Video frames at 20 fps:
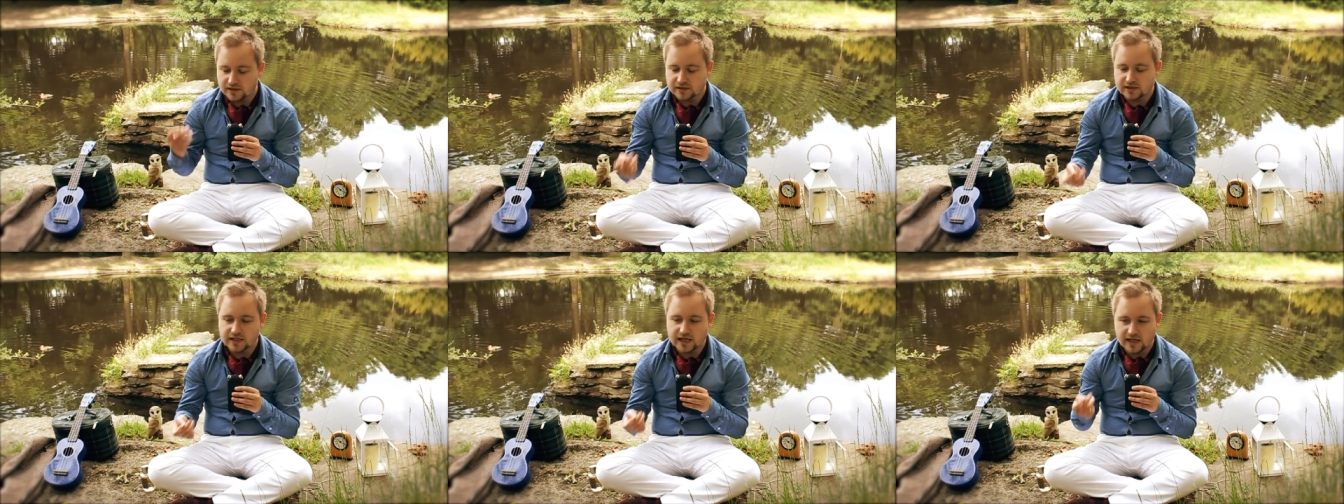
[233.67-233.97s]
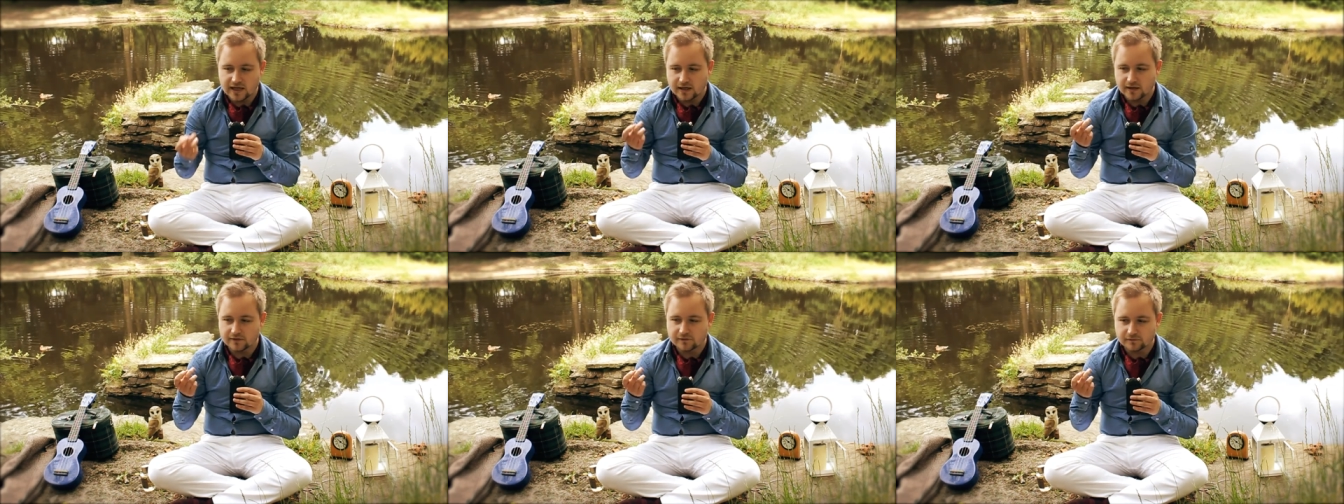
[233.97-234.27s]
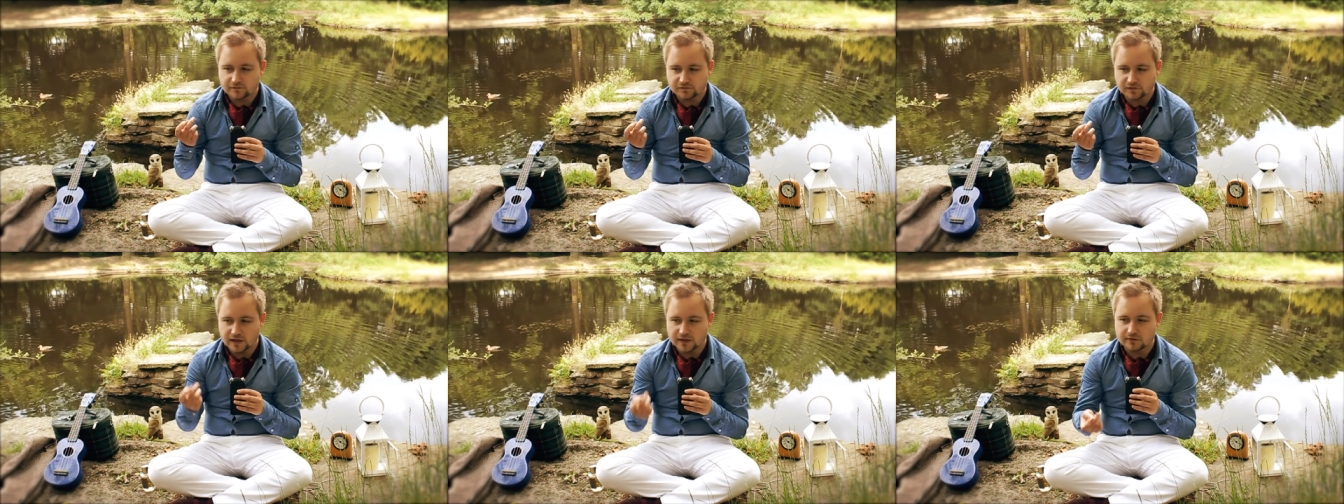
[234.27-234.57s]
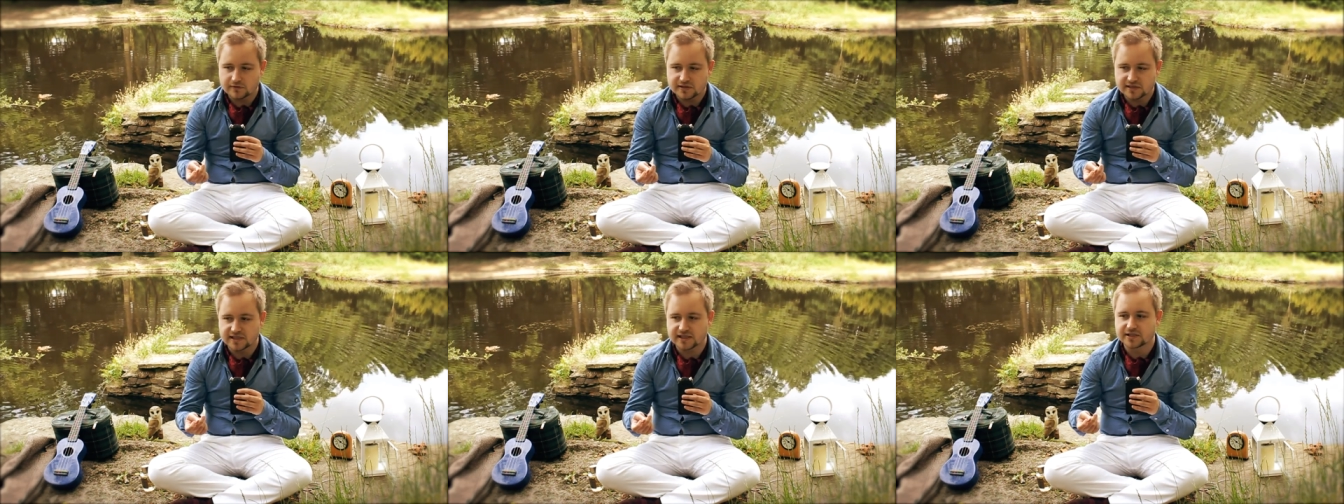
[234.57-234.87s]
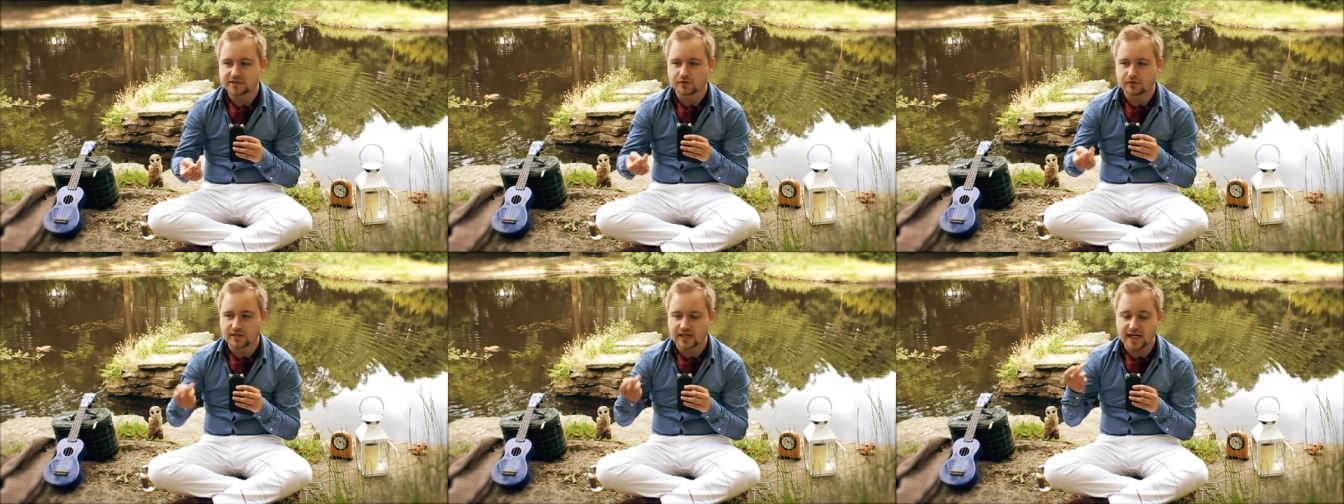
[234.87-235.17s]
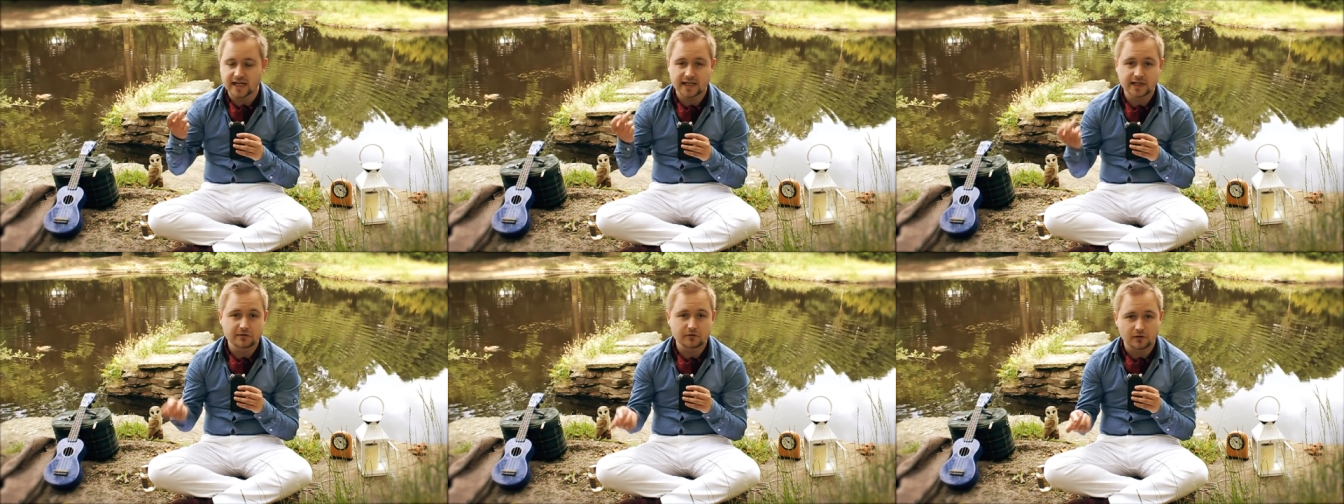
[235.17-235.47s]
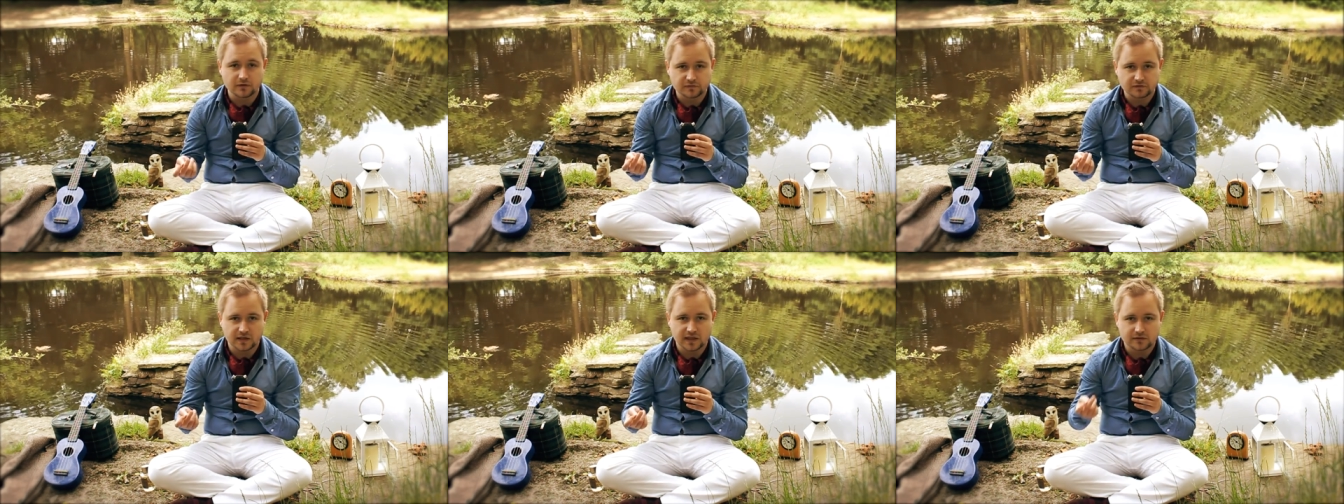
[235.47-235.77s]
their fragrances or their
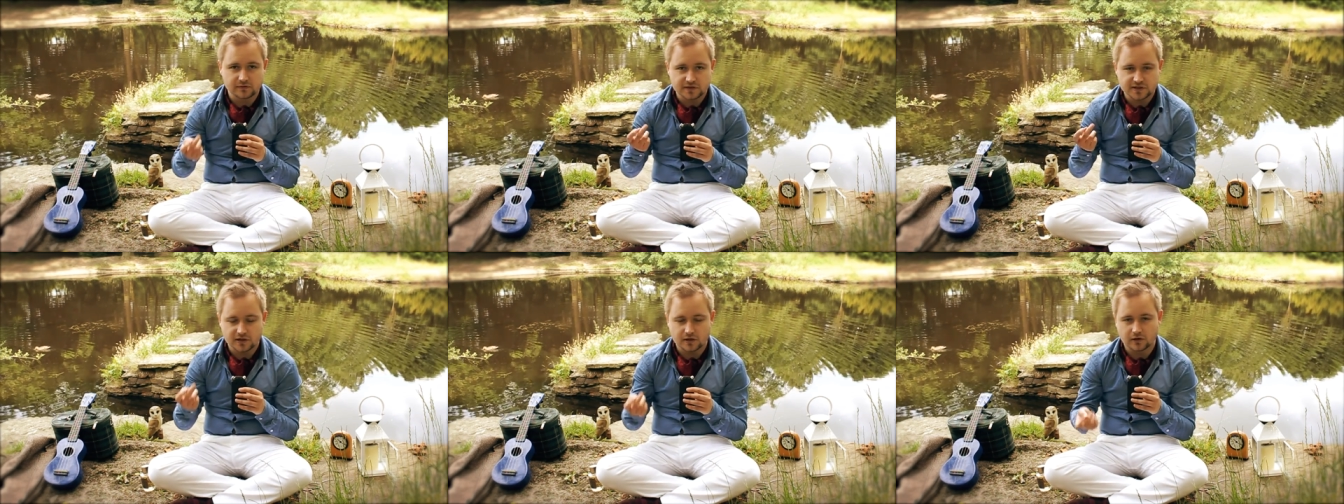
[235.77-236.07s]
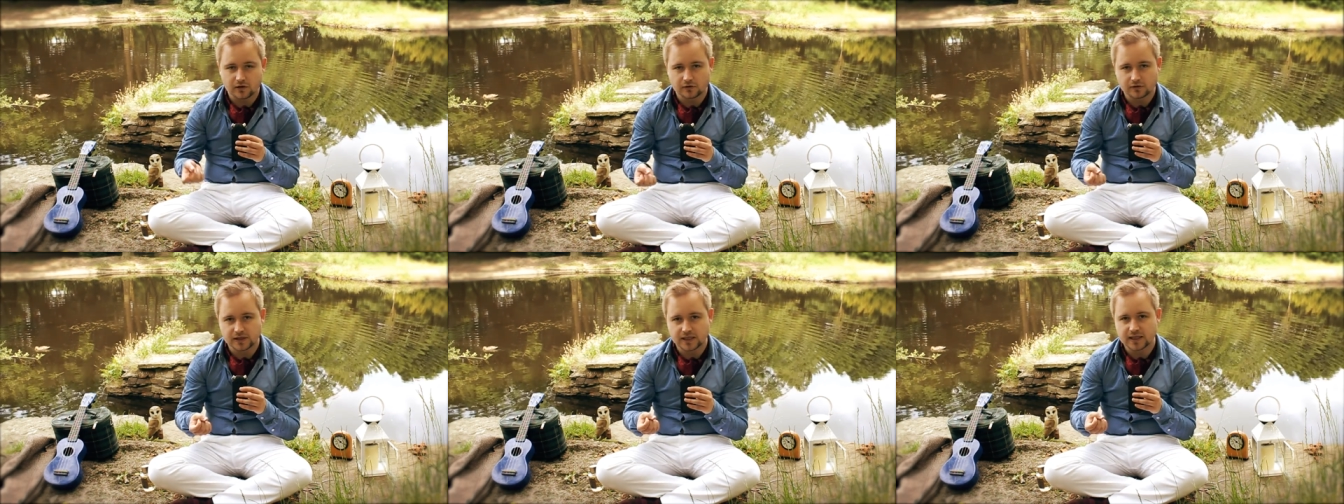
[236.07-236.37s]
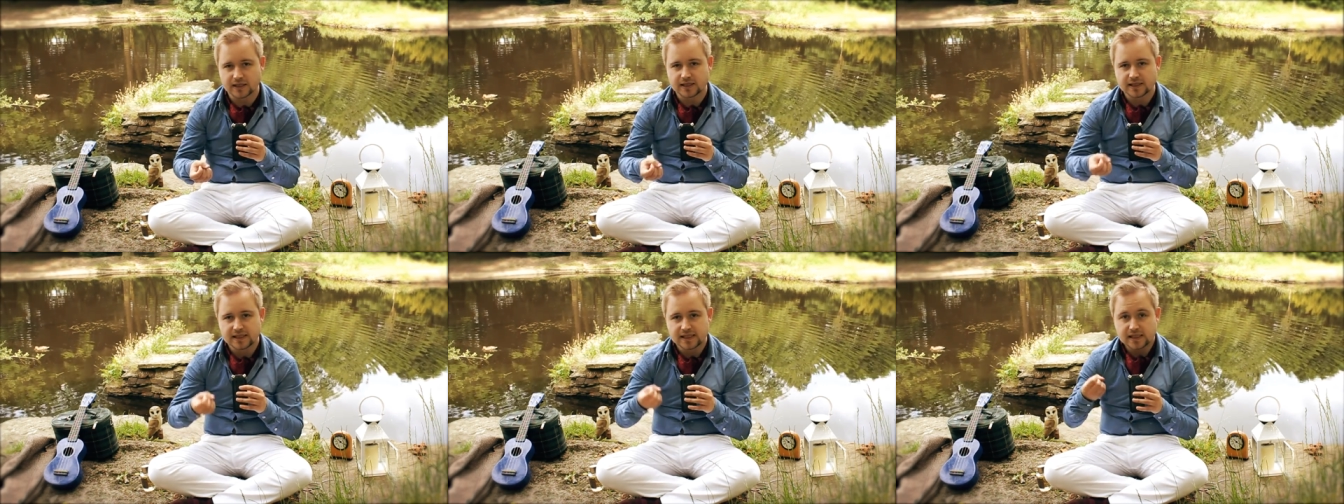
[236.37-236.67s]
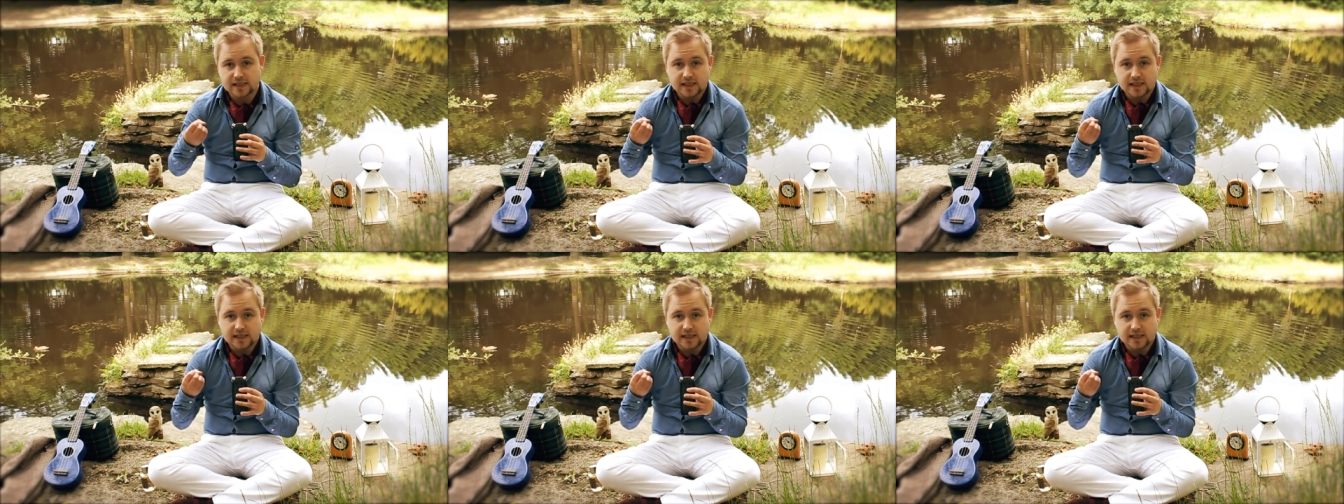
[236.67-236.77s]
hero fragrance colonia